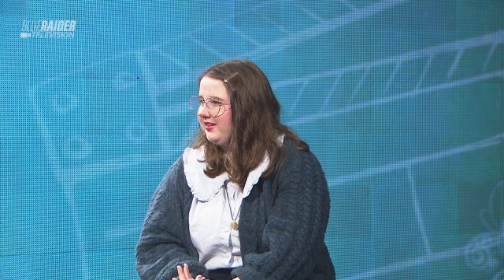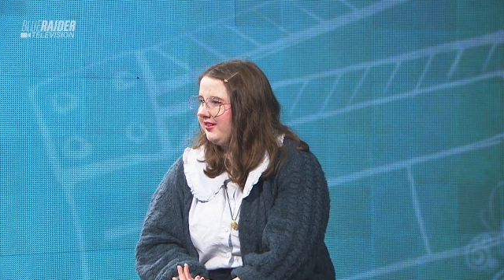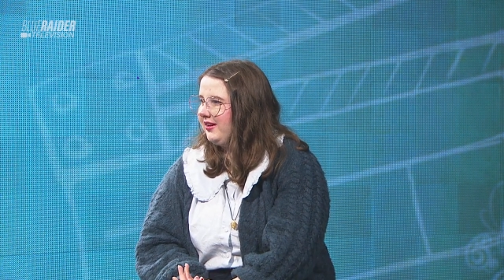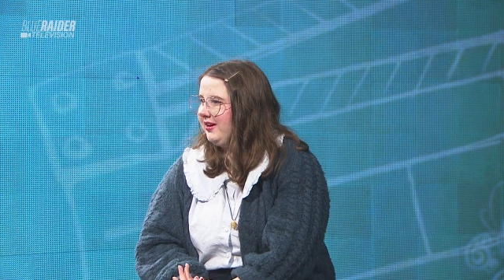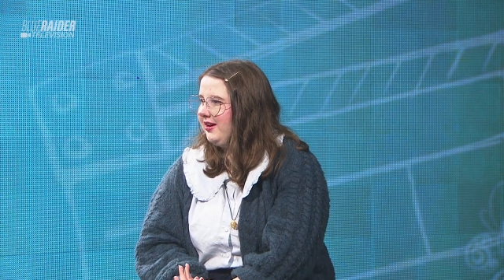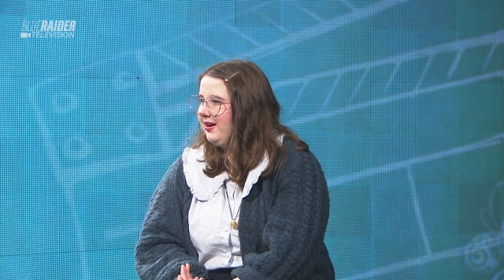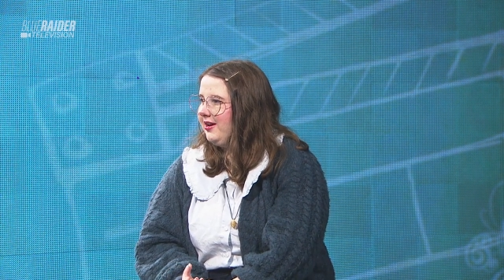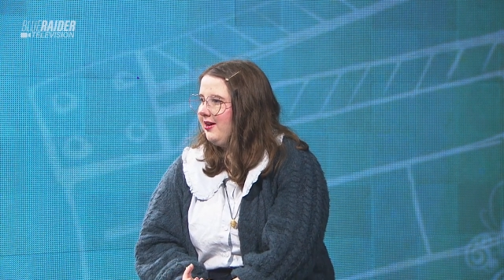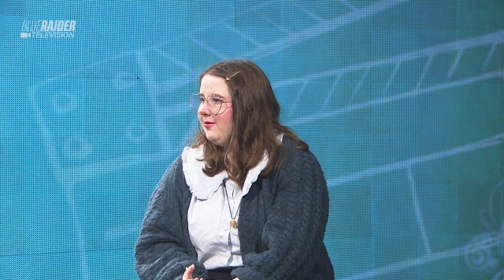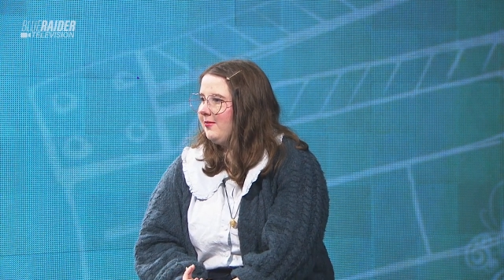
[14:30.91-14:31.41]

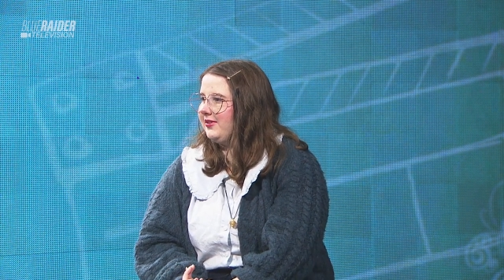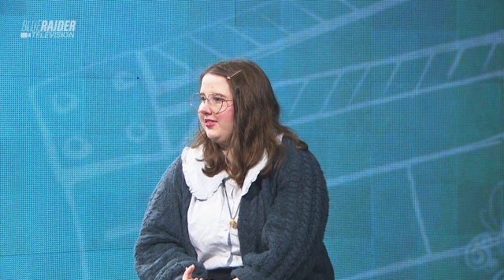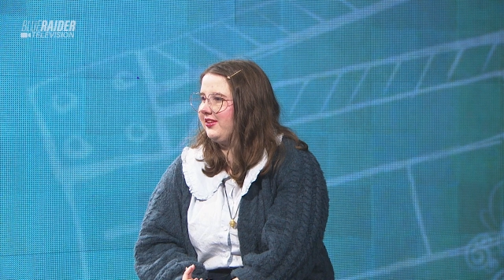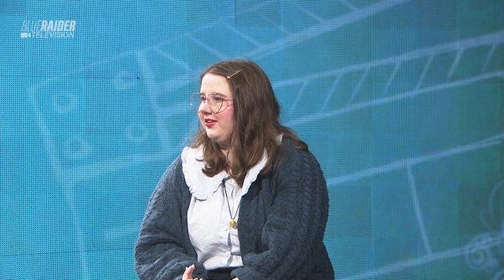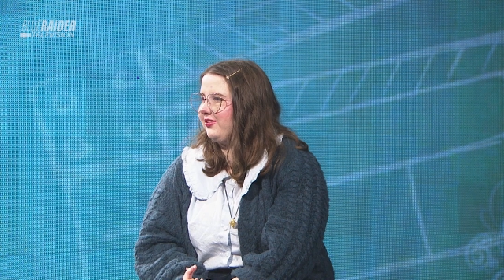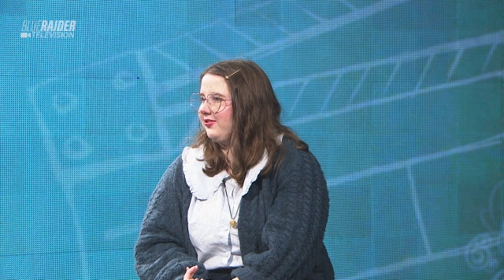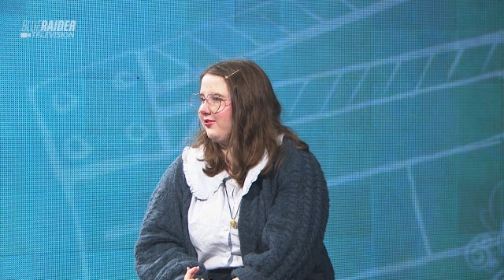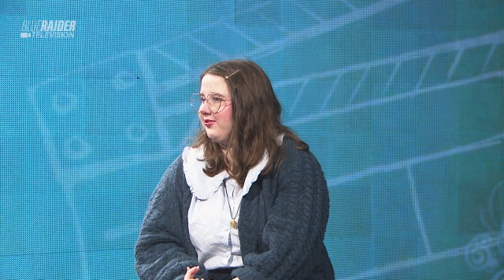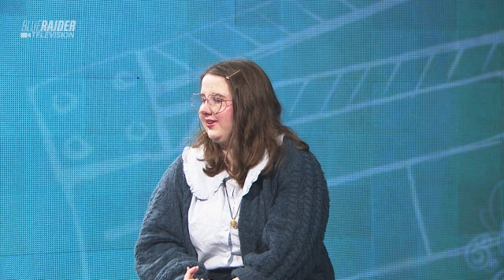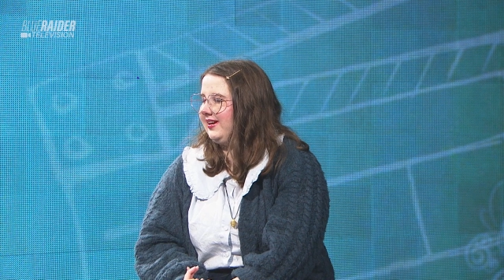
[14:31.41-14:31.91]
Yeah. But the
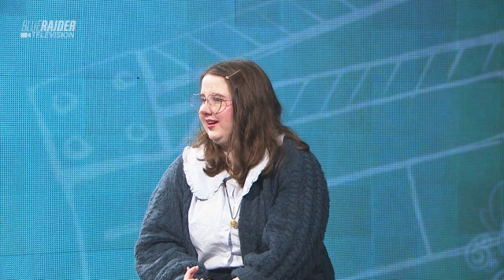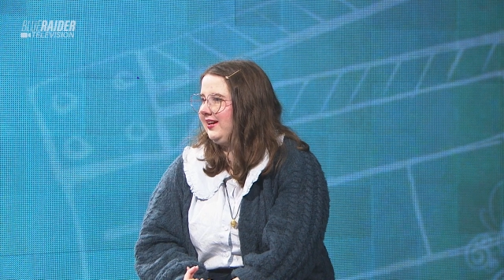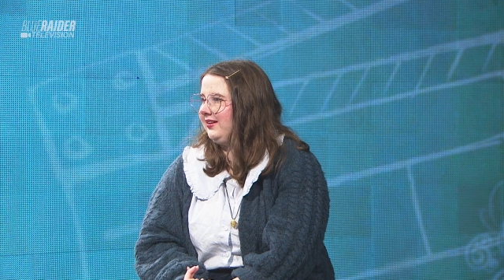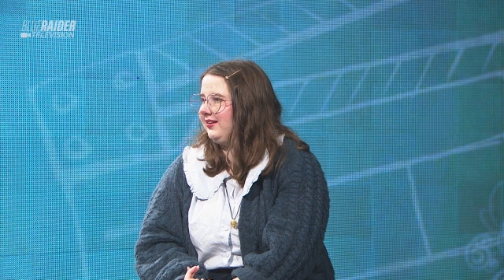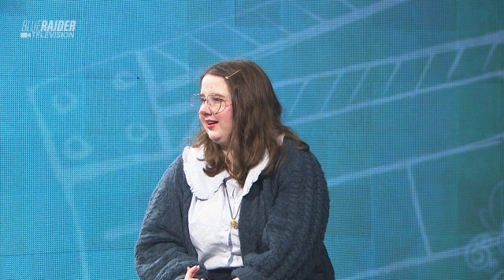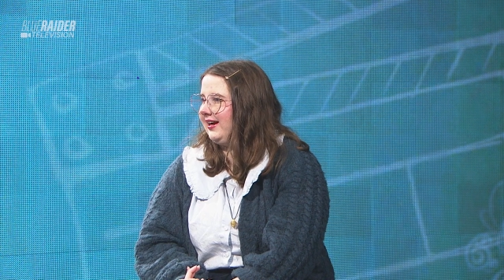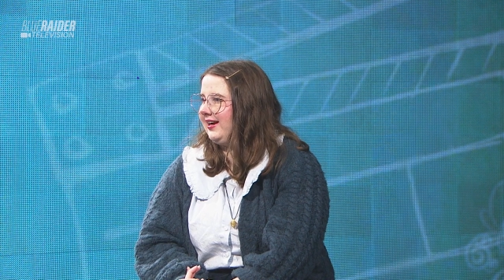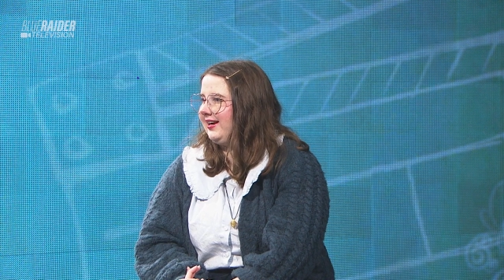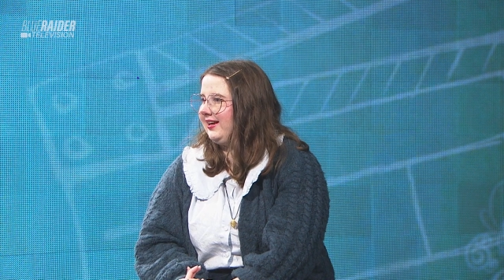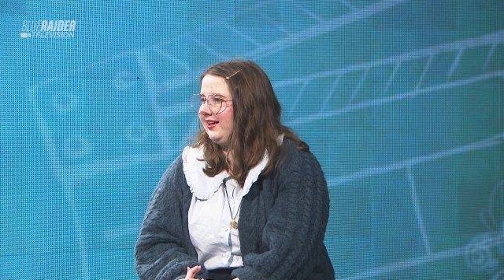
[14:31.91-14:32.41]
green
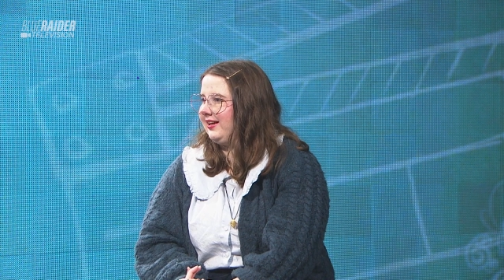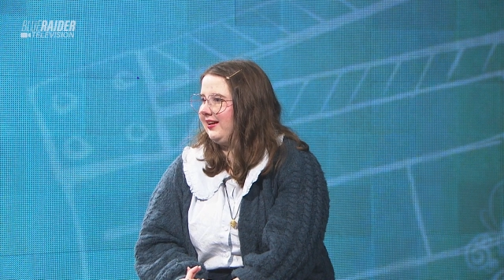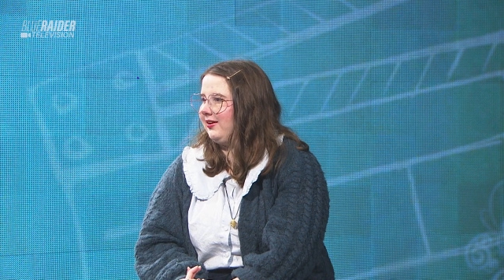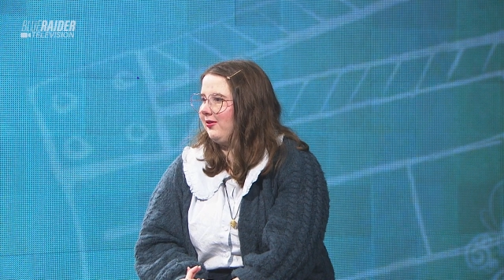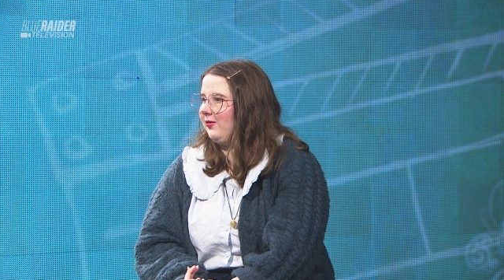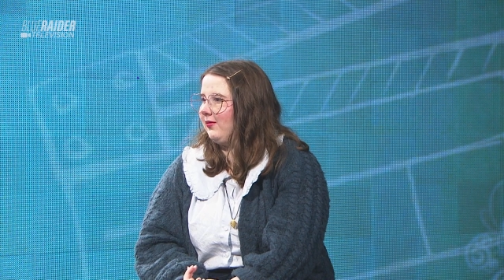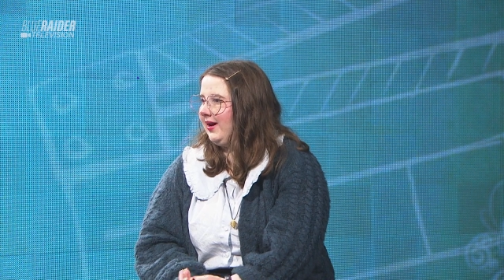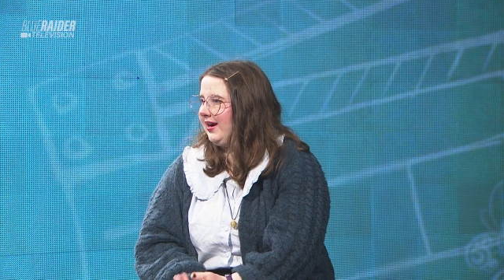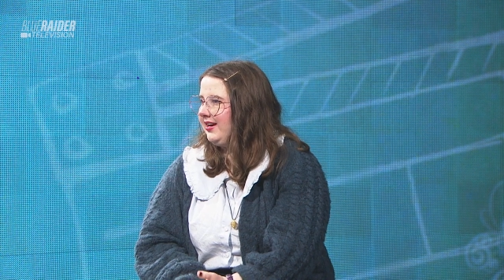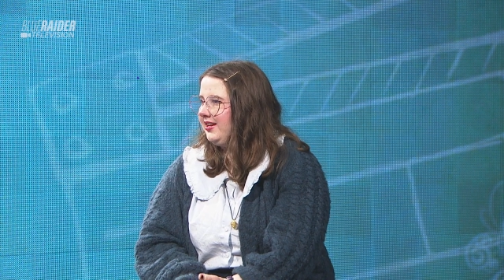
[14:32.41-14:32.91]
lighting,
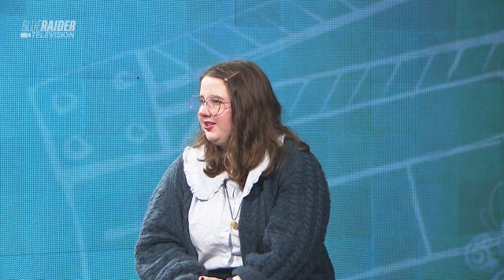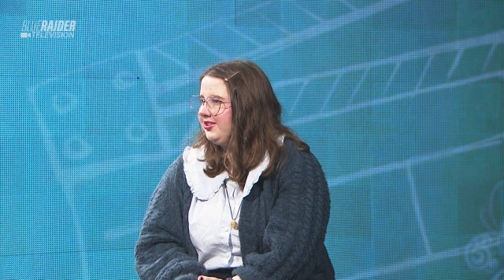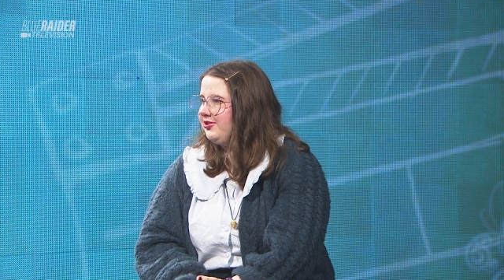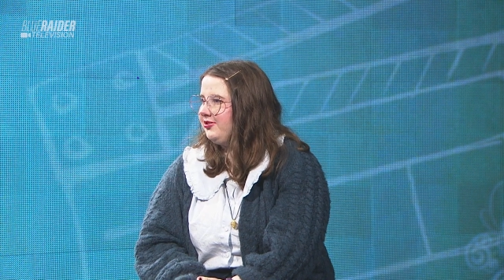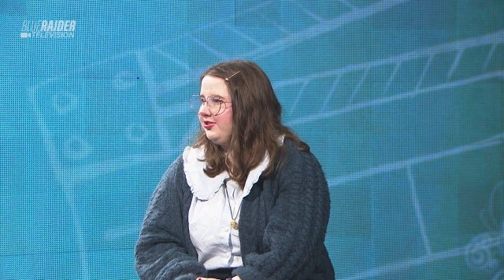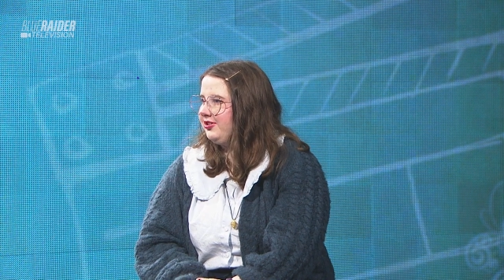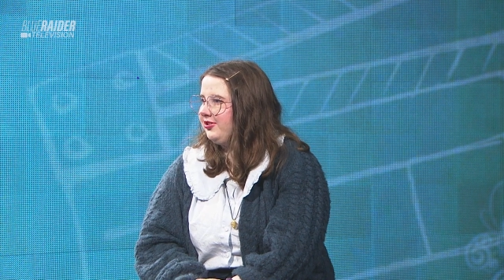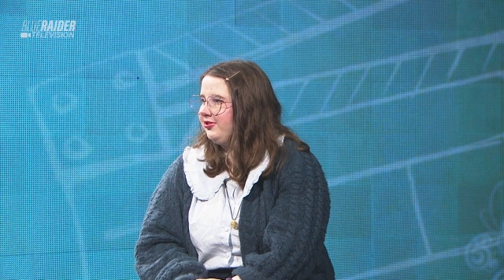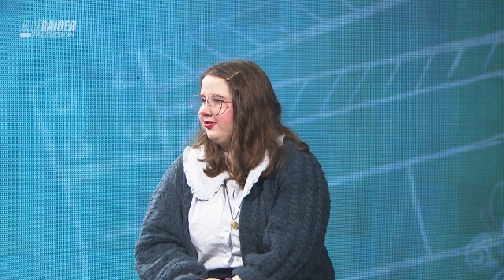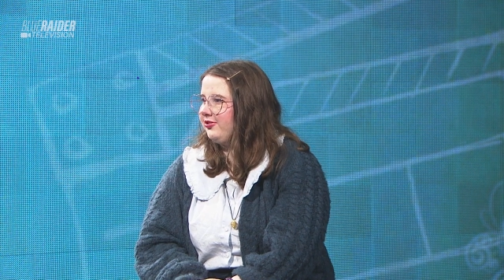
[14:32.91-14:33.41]
why did you
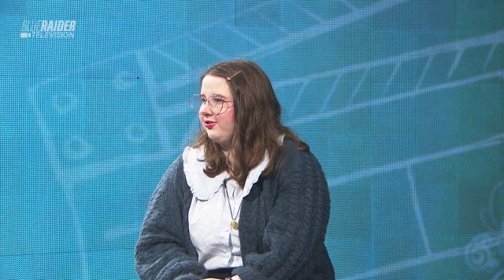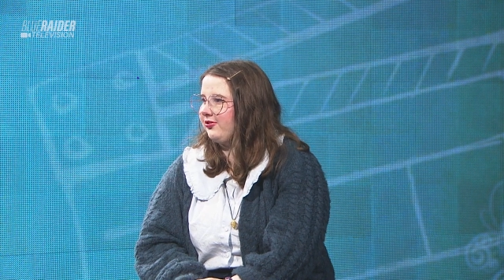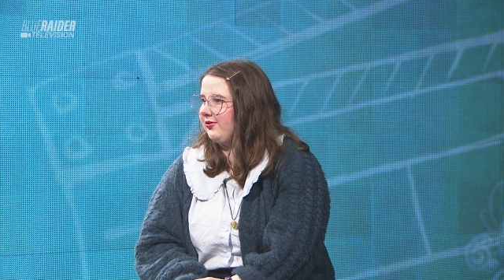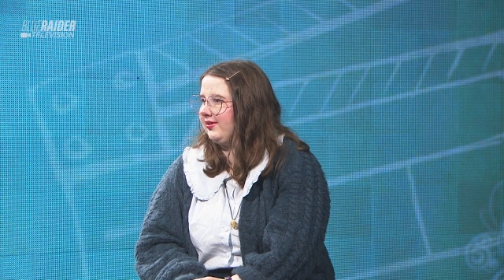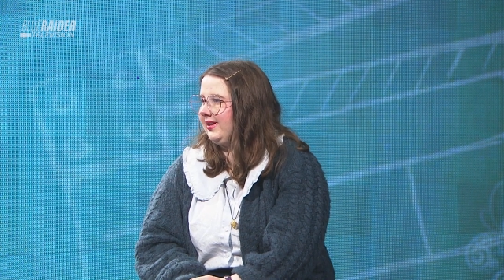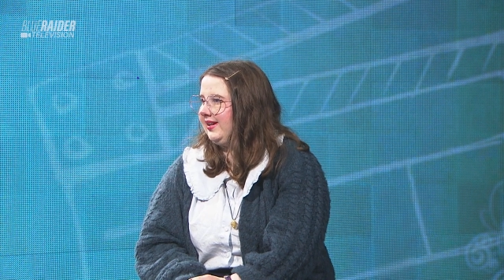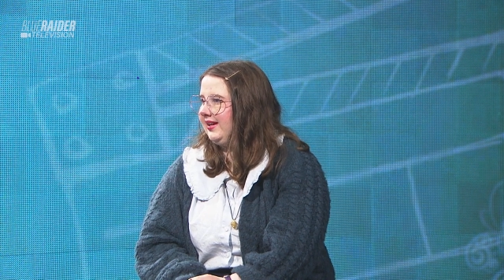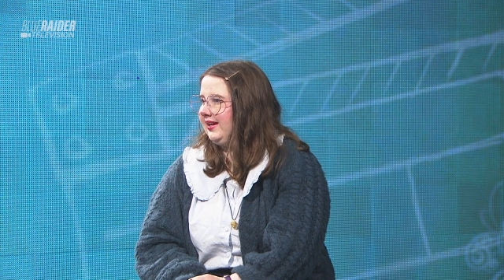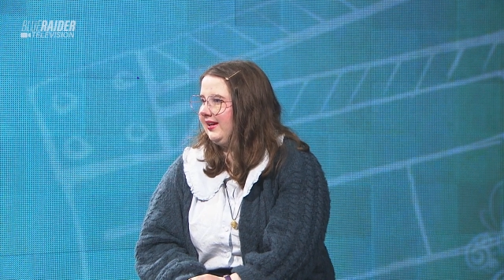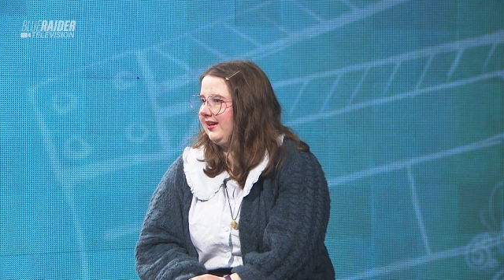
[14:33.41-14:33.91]
choose
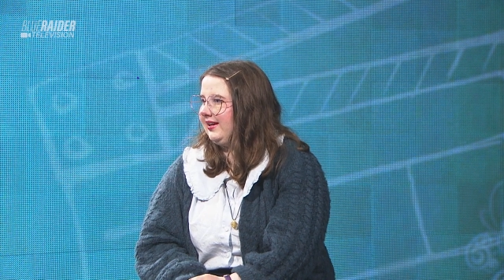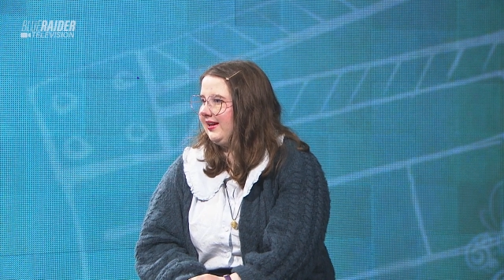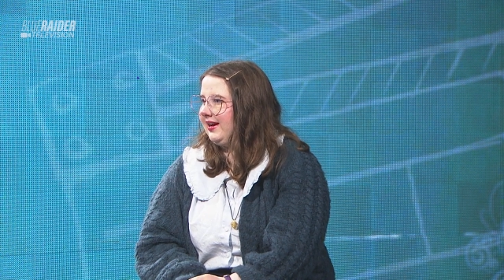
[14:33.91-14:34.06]
green